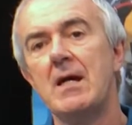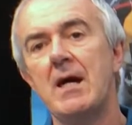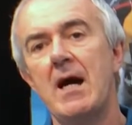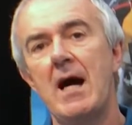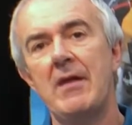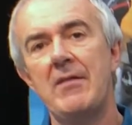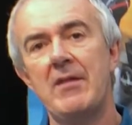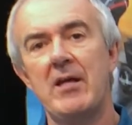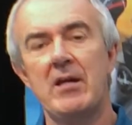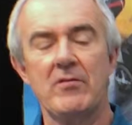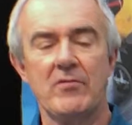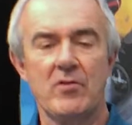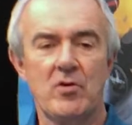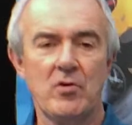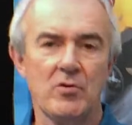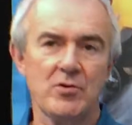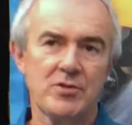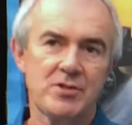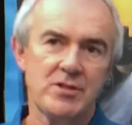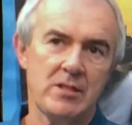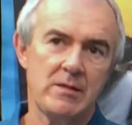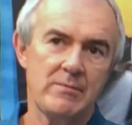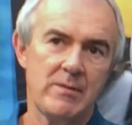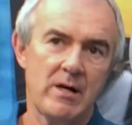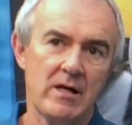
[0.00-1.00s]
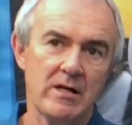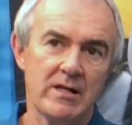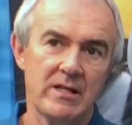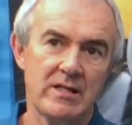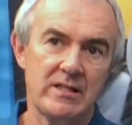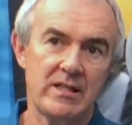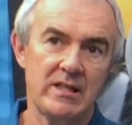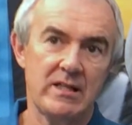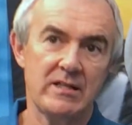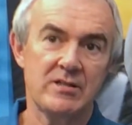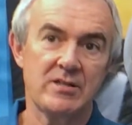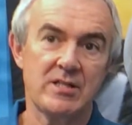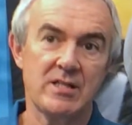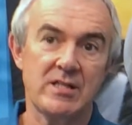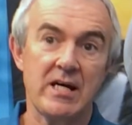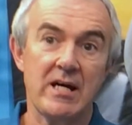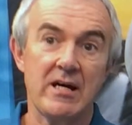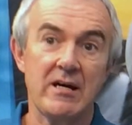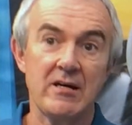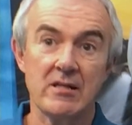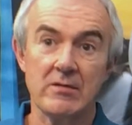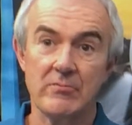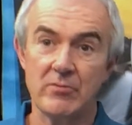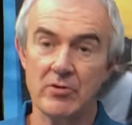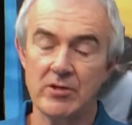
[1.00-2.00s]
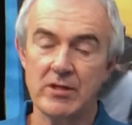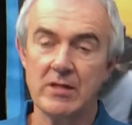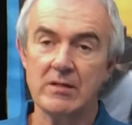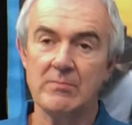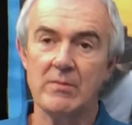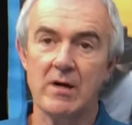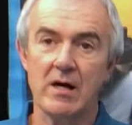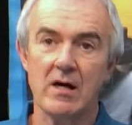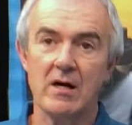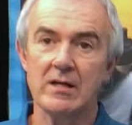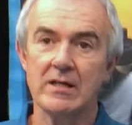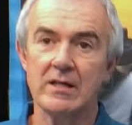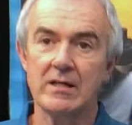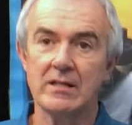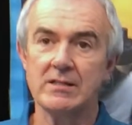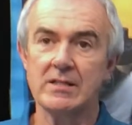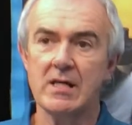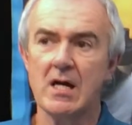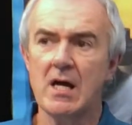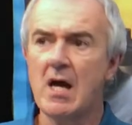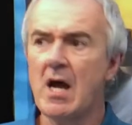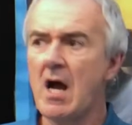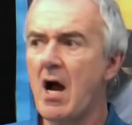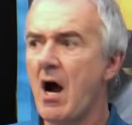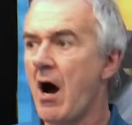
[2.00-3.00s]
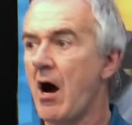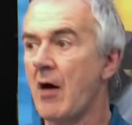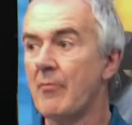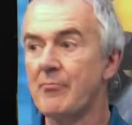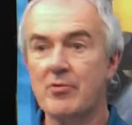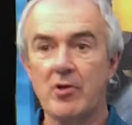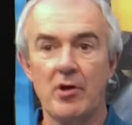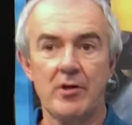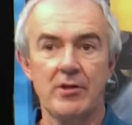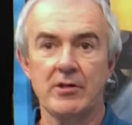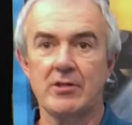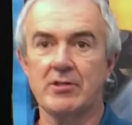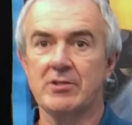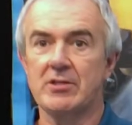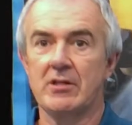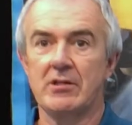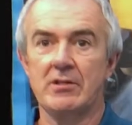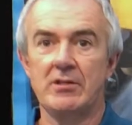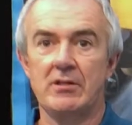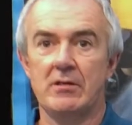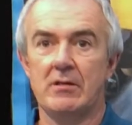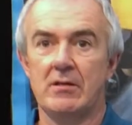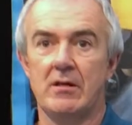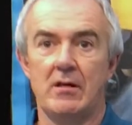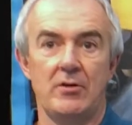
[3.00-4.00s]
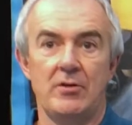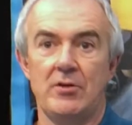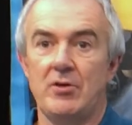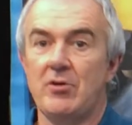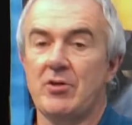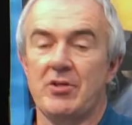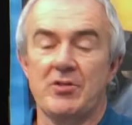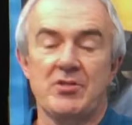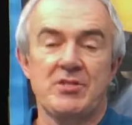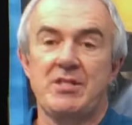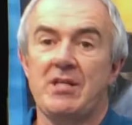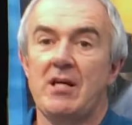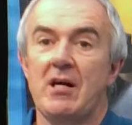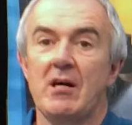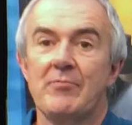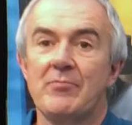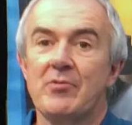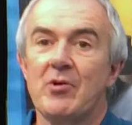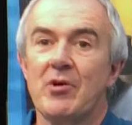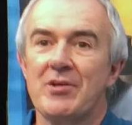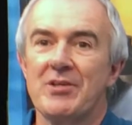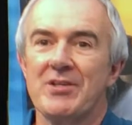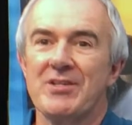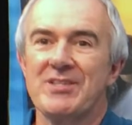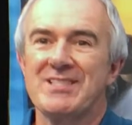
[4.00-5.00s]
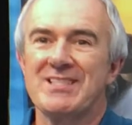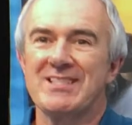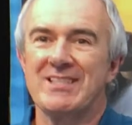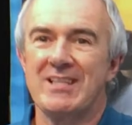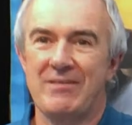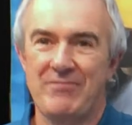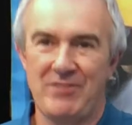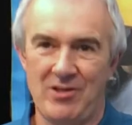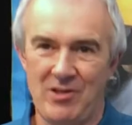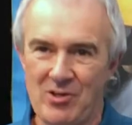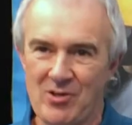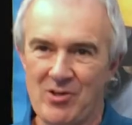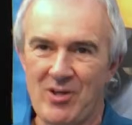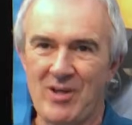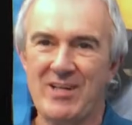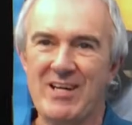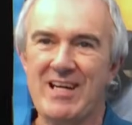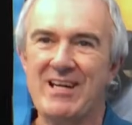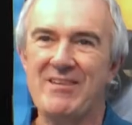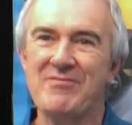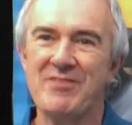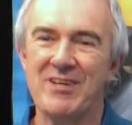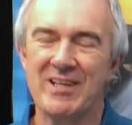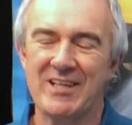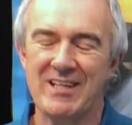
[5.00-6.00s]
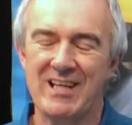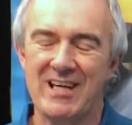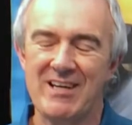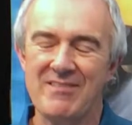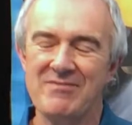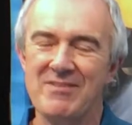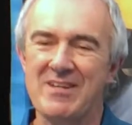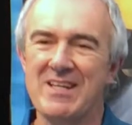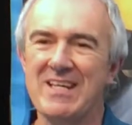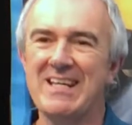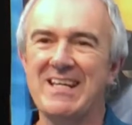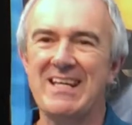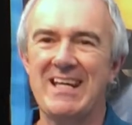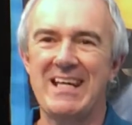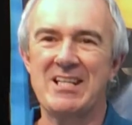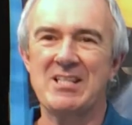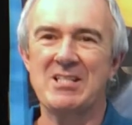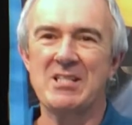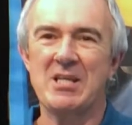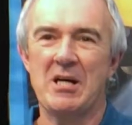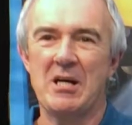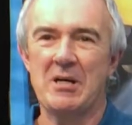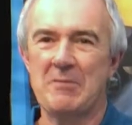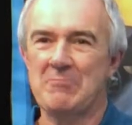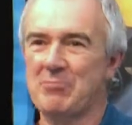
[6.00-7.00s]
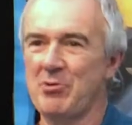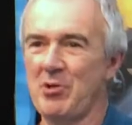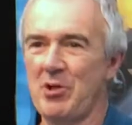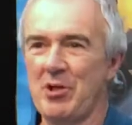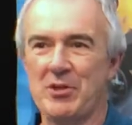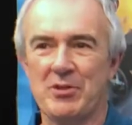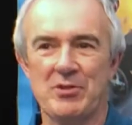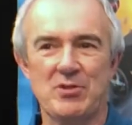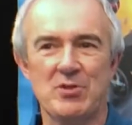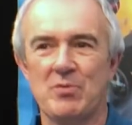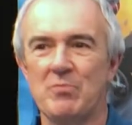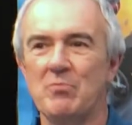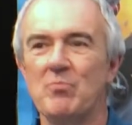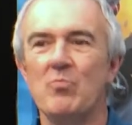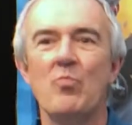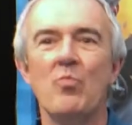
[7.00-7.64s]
And then, of course, in the market here today, the marine market, our products are, you can see our products, if you look carefully enough, inside products